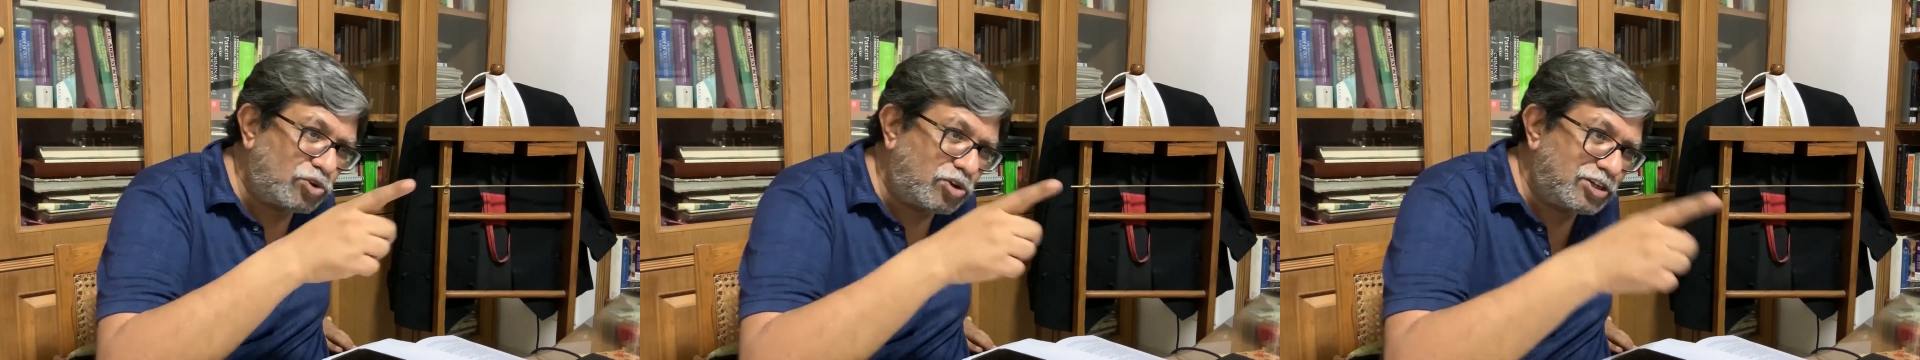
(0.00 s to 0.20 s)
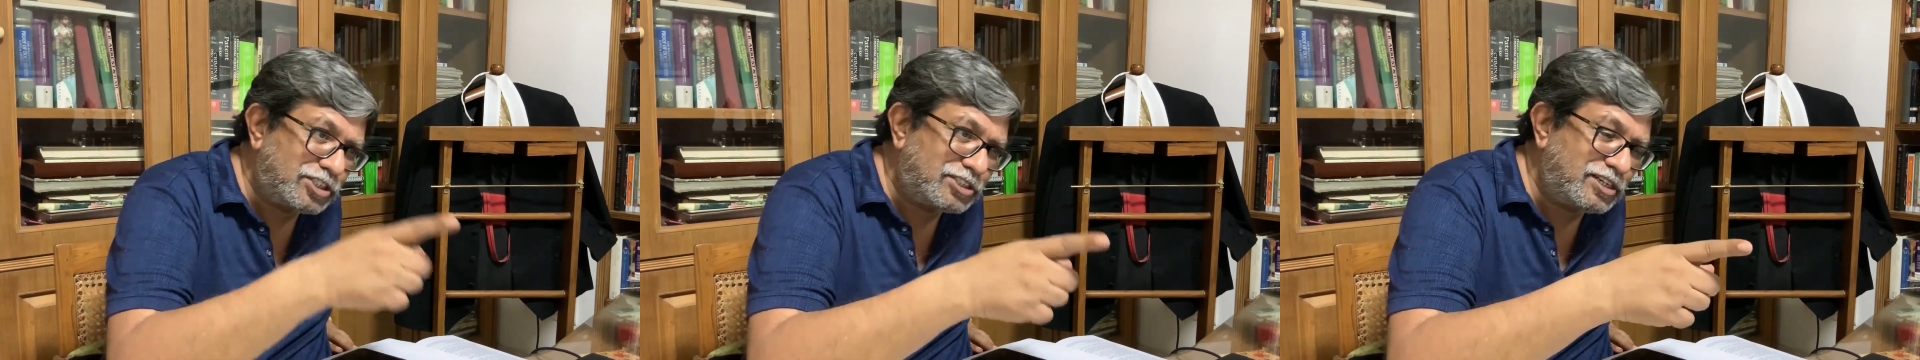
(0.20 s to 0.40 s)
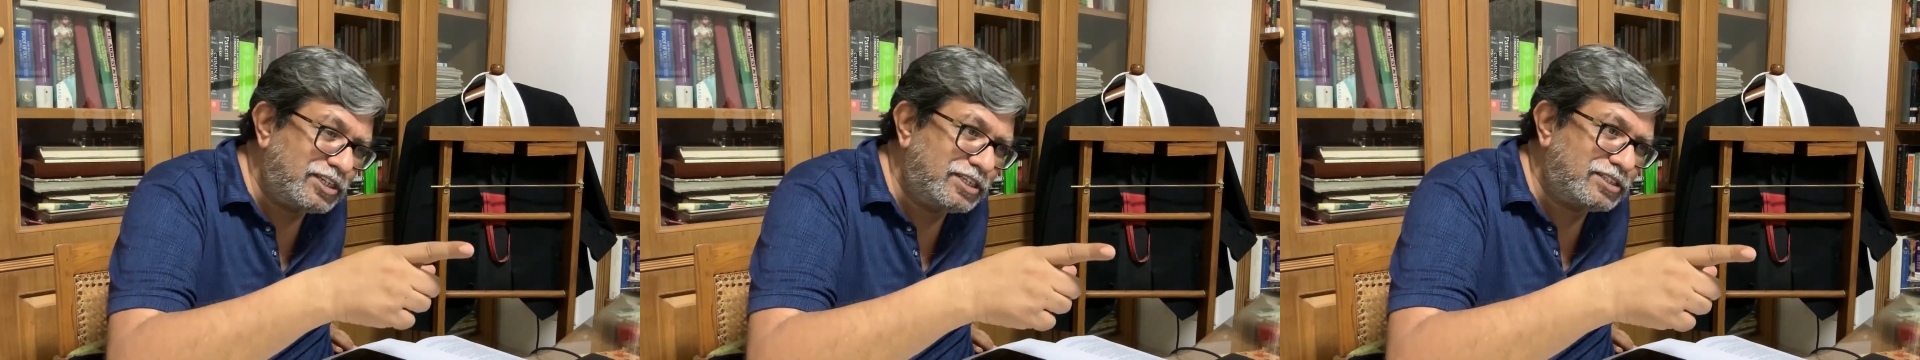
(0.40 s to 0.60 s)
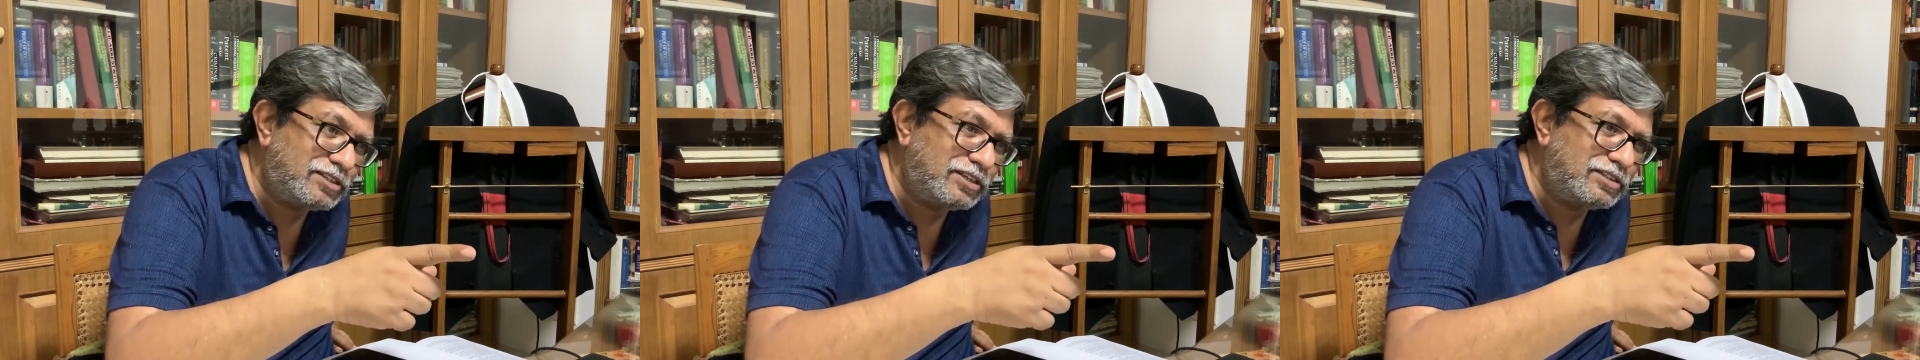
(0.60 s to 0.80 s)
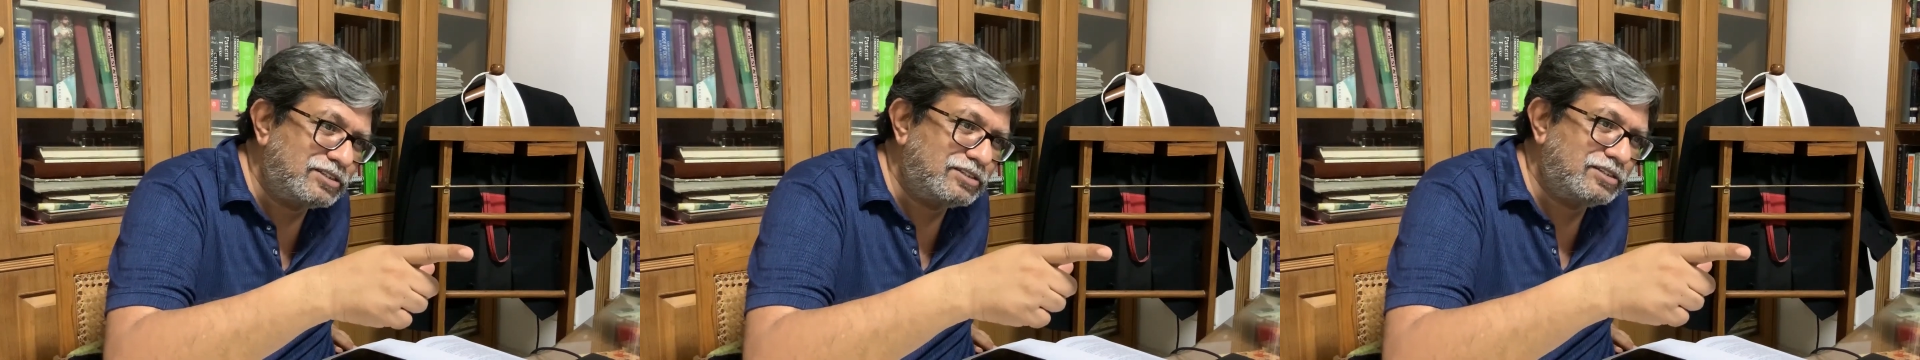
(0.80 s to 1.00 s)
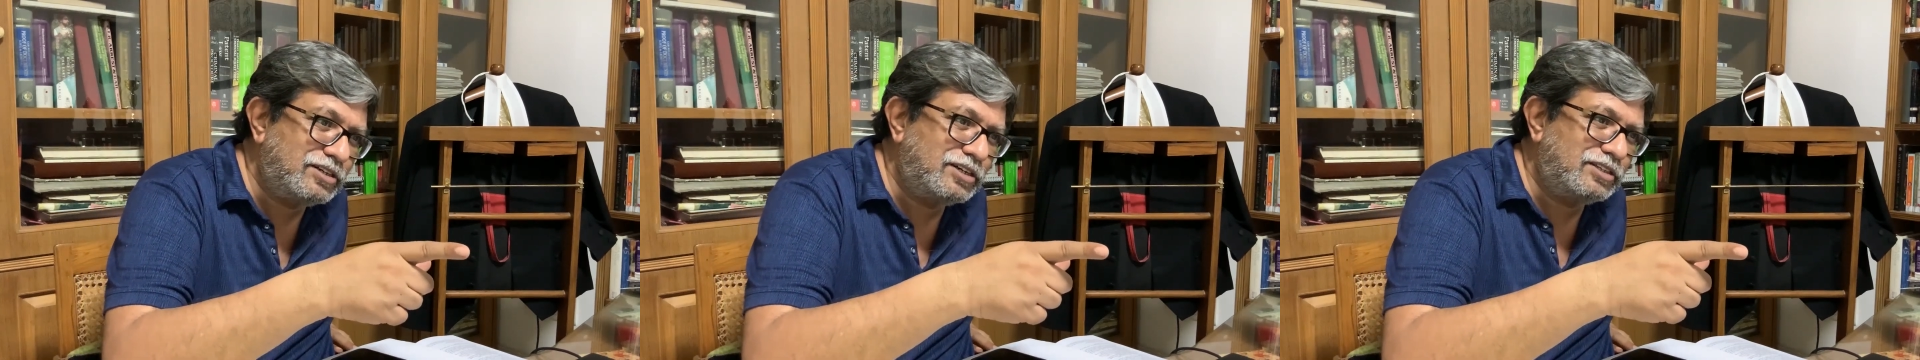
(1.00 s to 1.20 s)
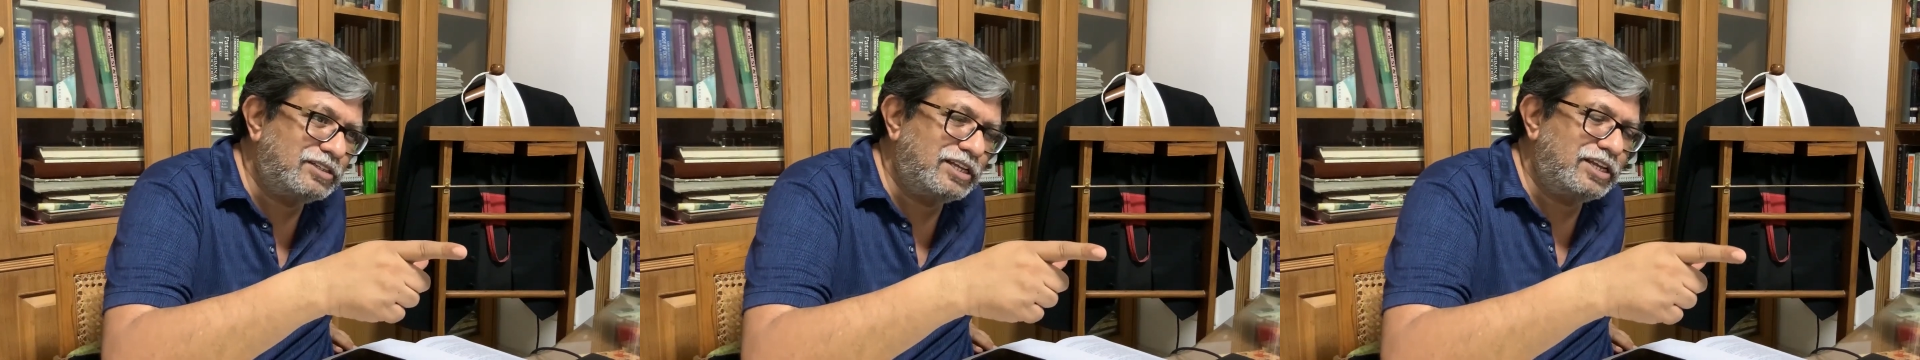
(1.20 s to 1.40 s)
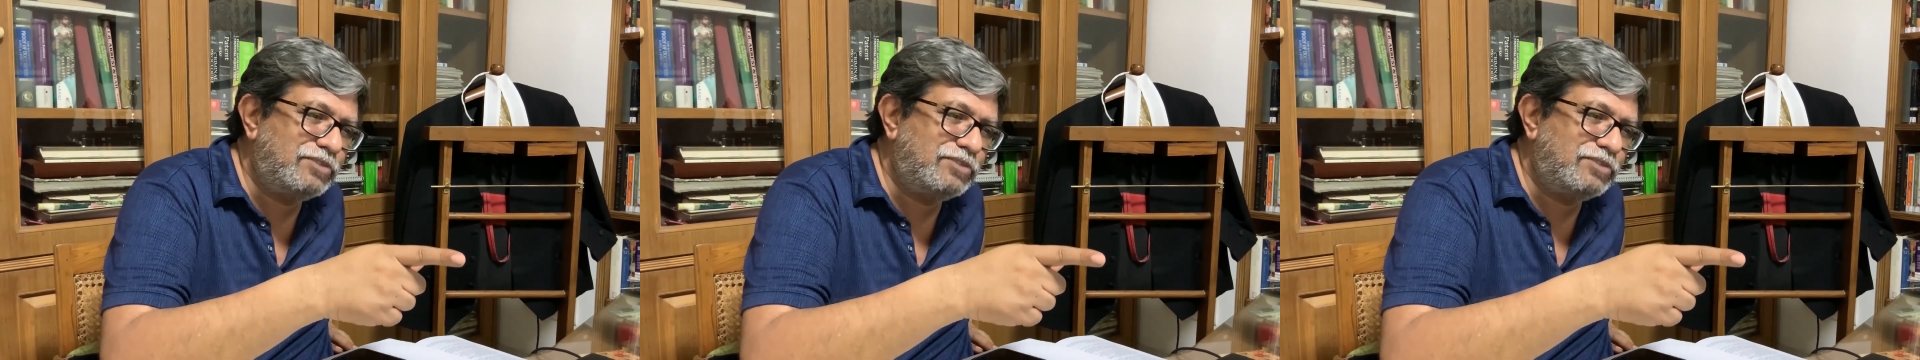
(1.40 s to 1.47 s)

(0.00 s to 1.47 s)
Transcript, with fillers: dishonestly is concerned,